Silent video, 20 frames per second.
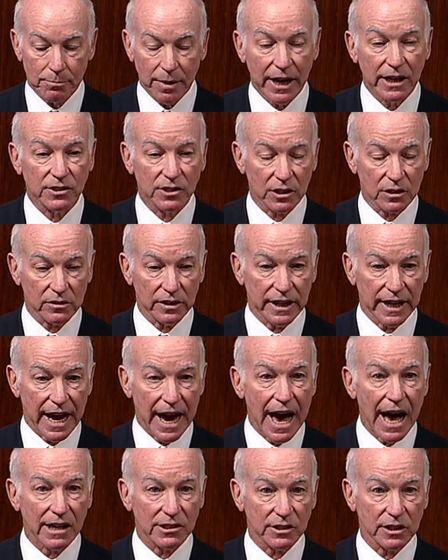
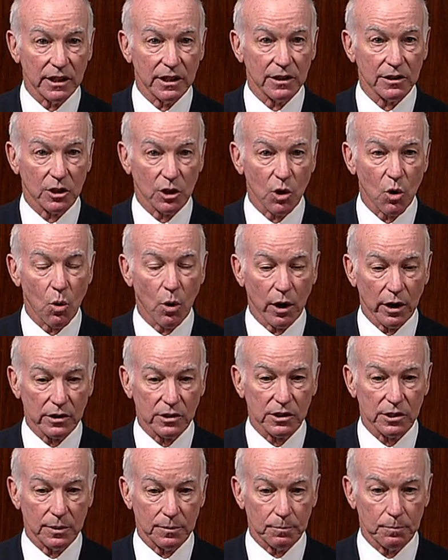basically asking the
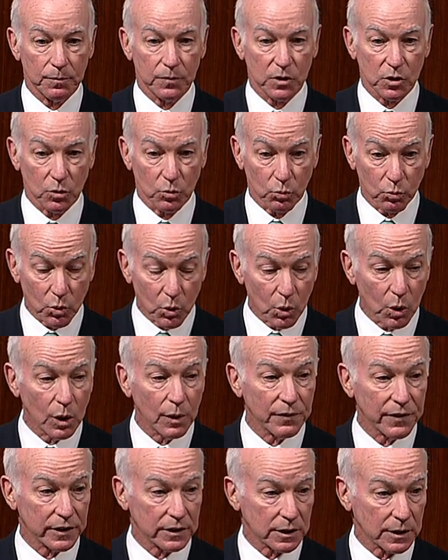court to
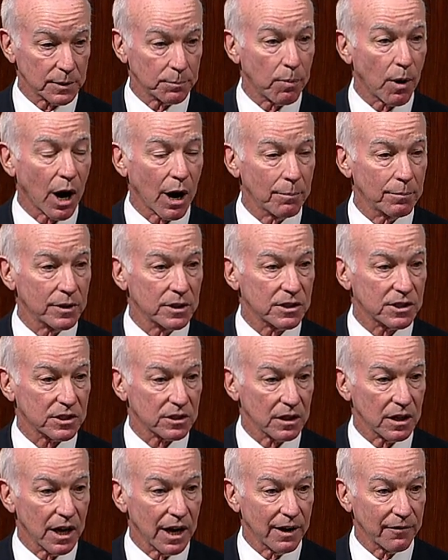rule that the
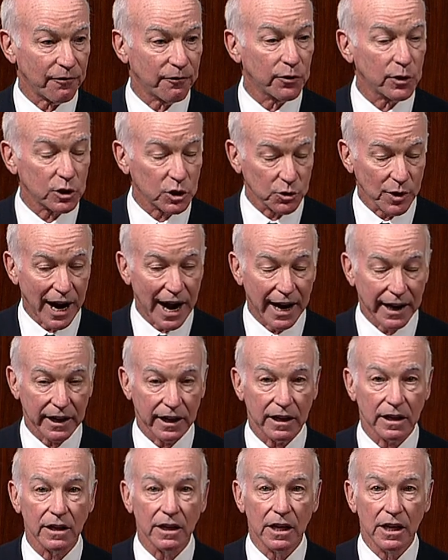department's
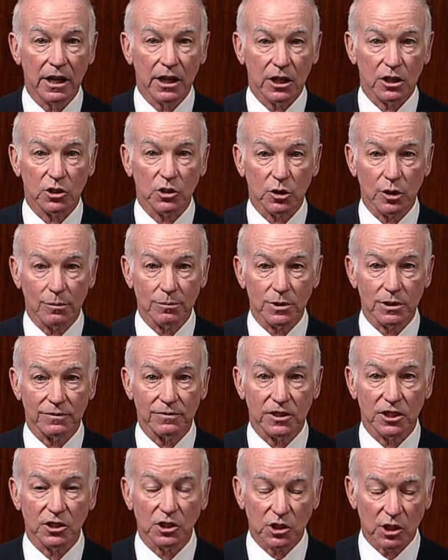foot-dragging in terms
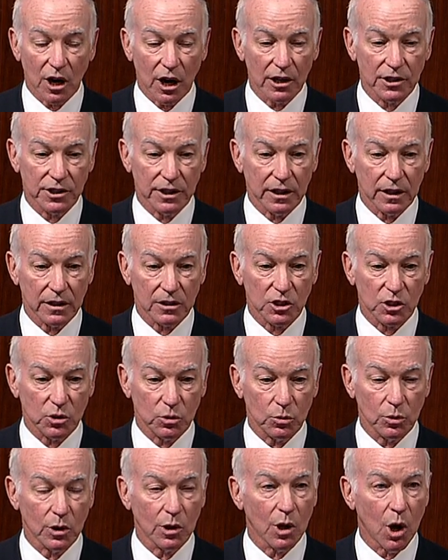of discharging
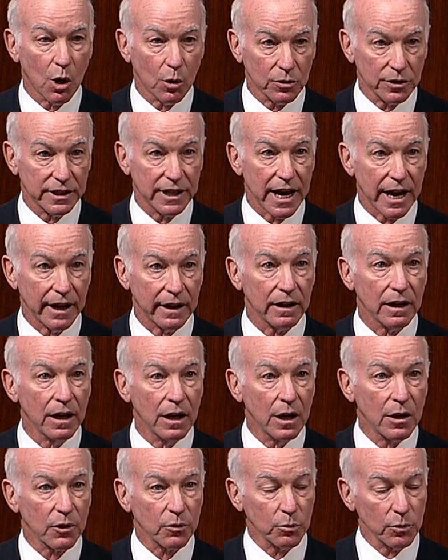student loan debt
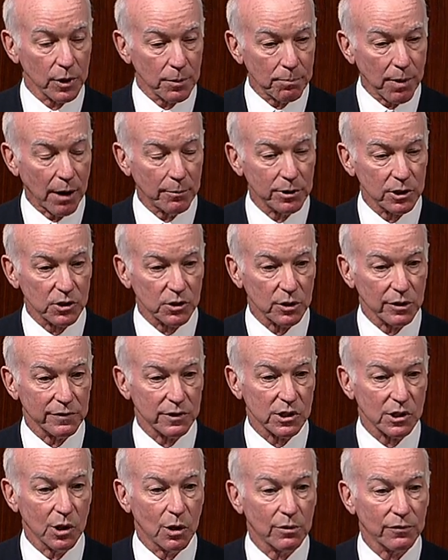through the Public
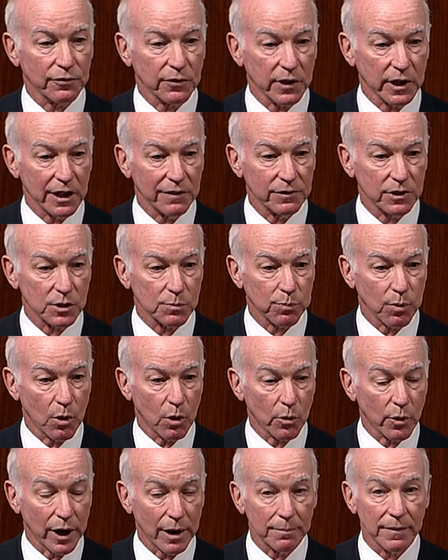Service Loan Forgiveness
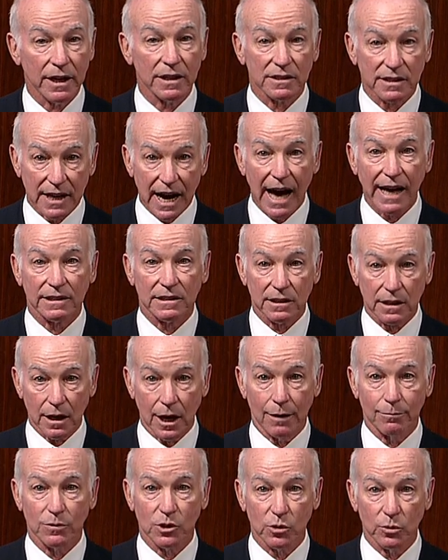Program has got to
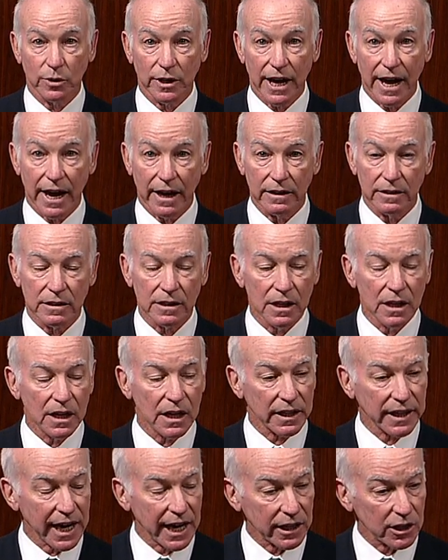come to an end.
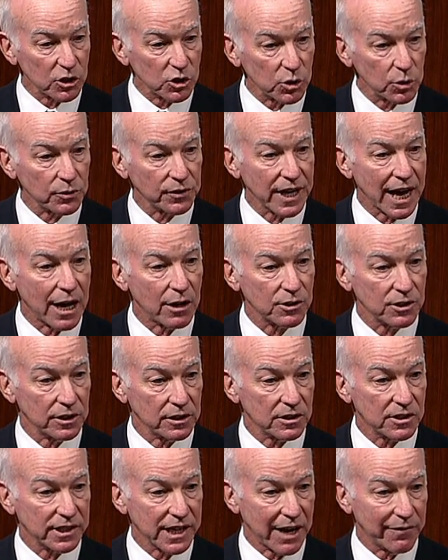Again, in
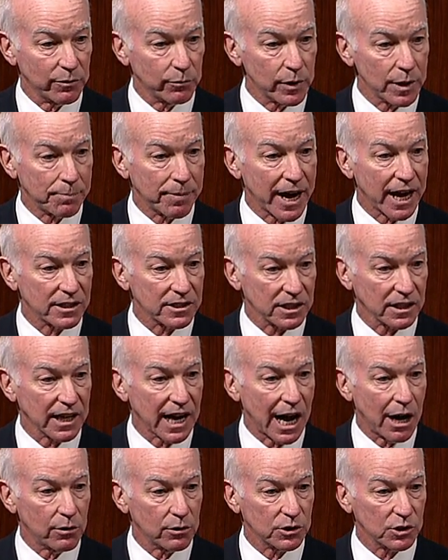2007, we passed the
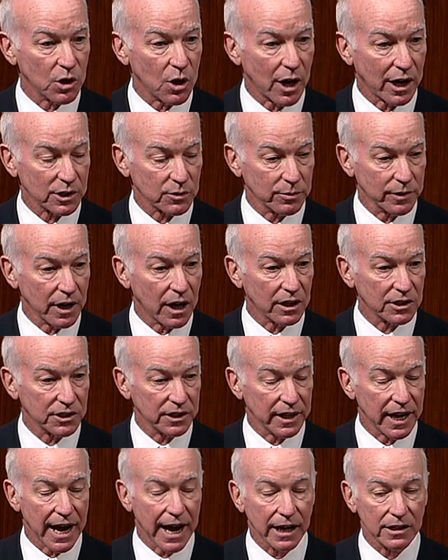College Cost
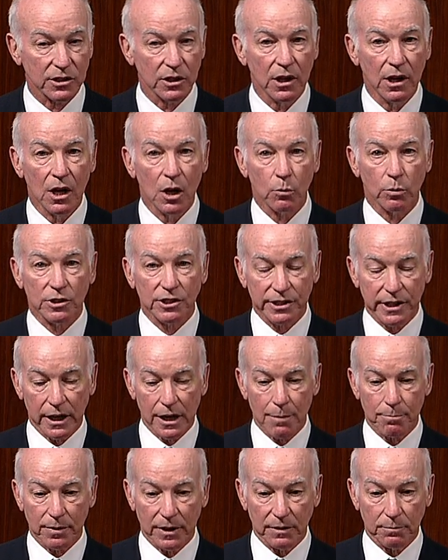Reduction Act, which
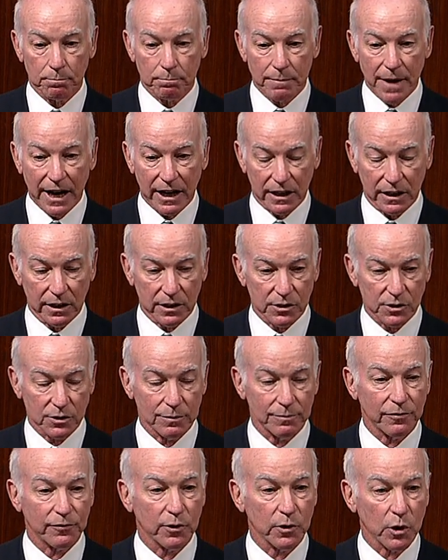set up a
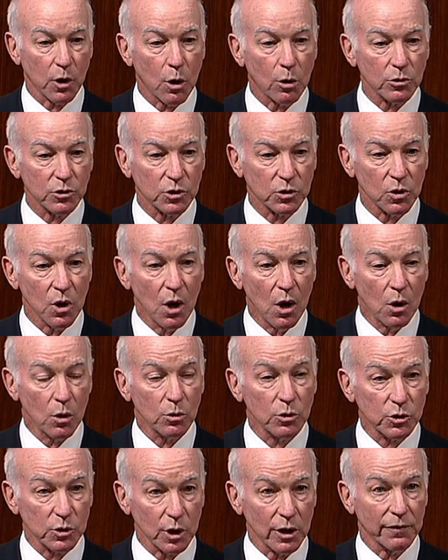mechanism for those
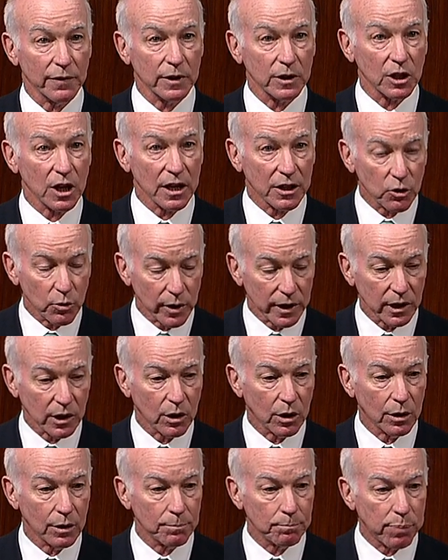who serve in
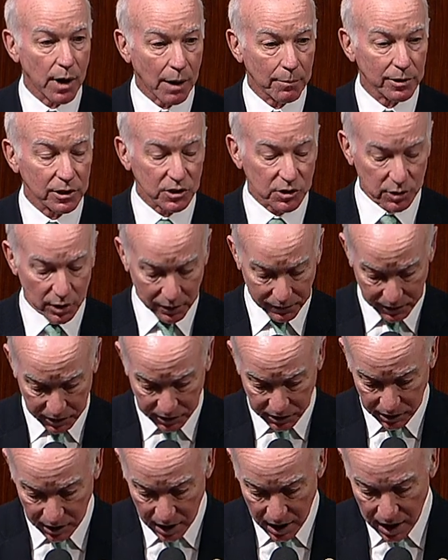critical public
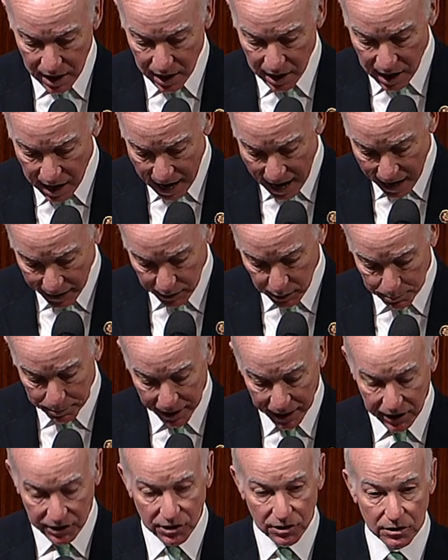service
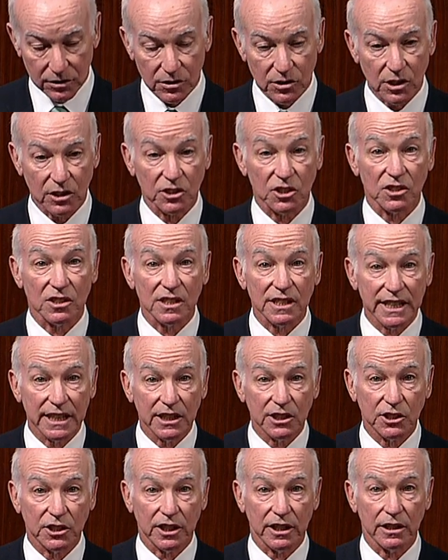occupations such as
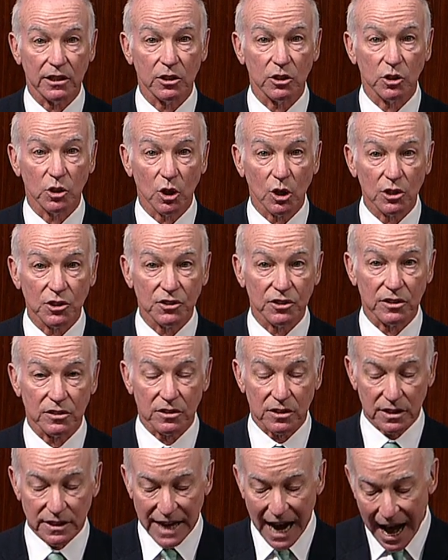teaching,
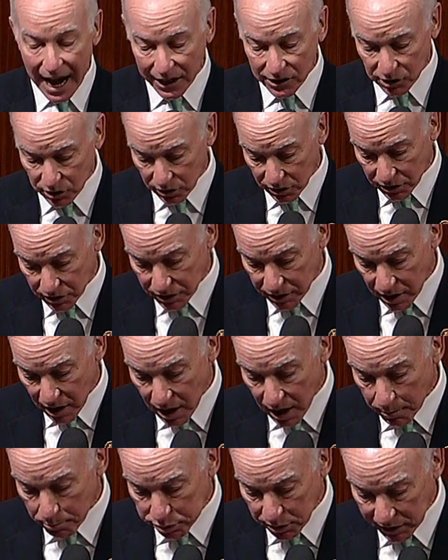nurses, doctors,
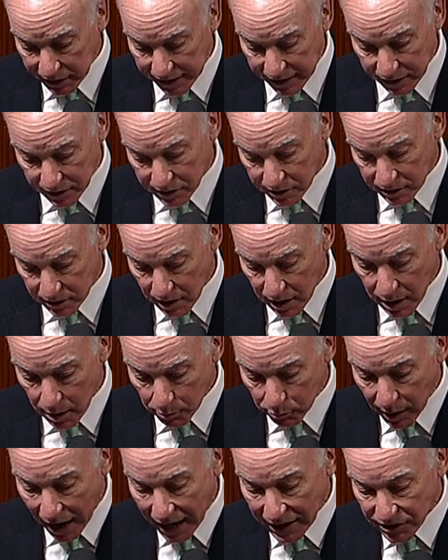police,
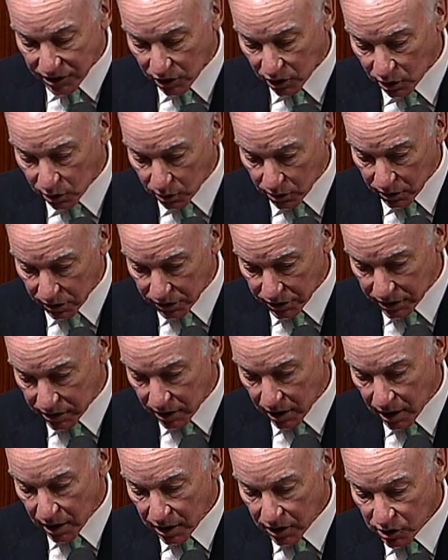
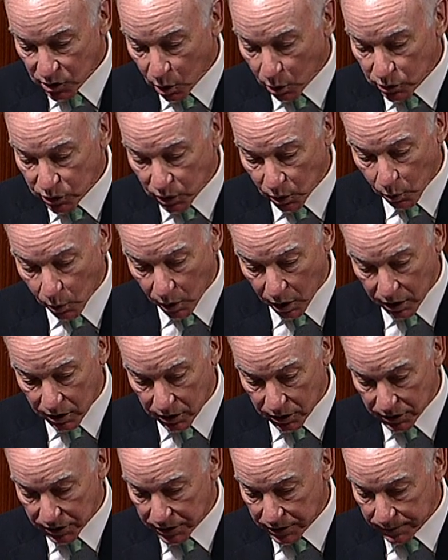prosecutors, social
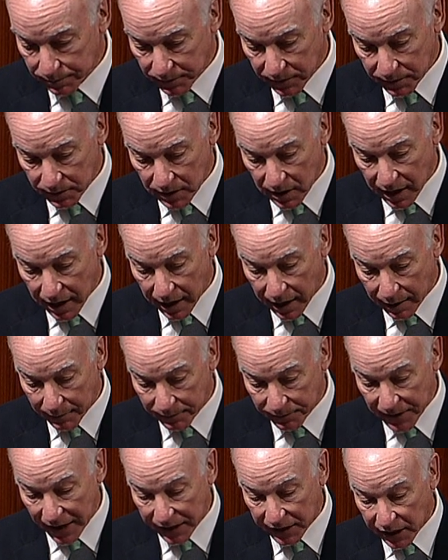workers,
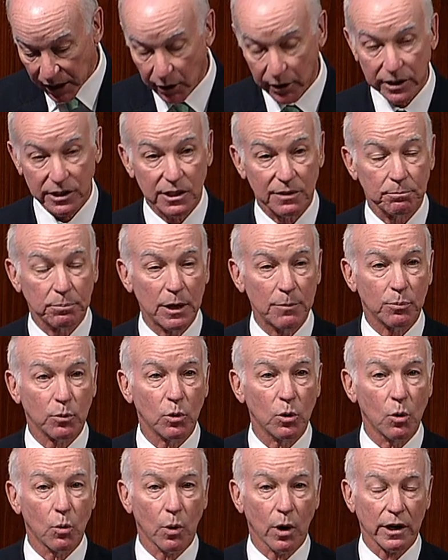veterinarians, and
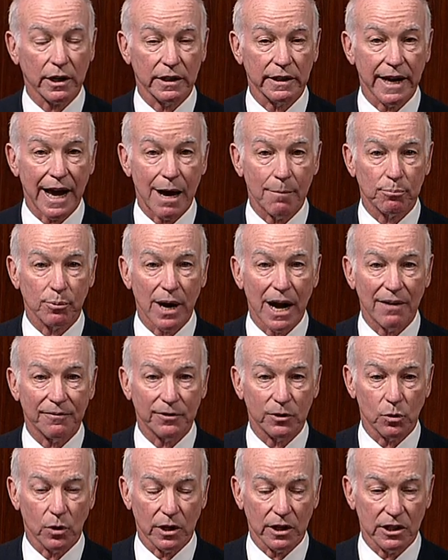people who work in
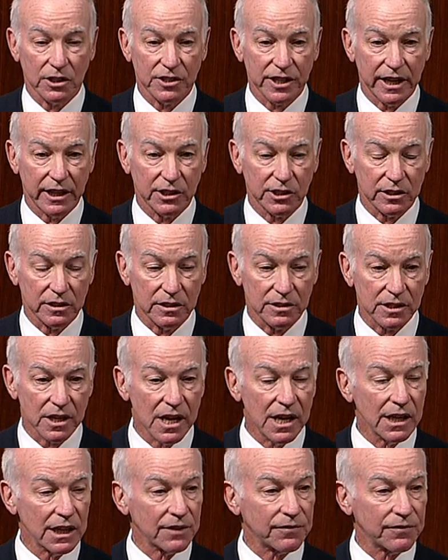nonprofit organizations.